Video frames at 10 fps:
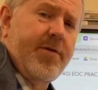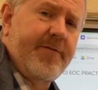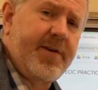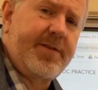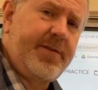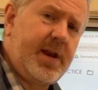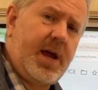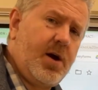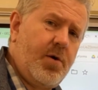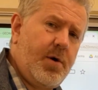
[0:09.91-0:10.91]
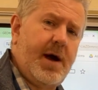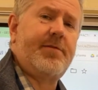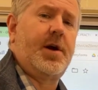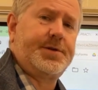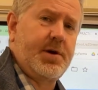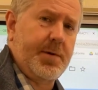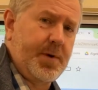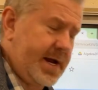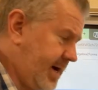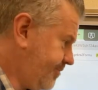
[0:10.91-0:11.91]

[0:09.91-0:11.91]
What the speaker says: or fifth video. I've lost track by now.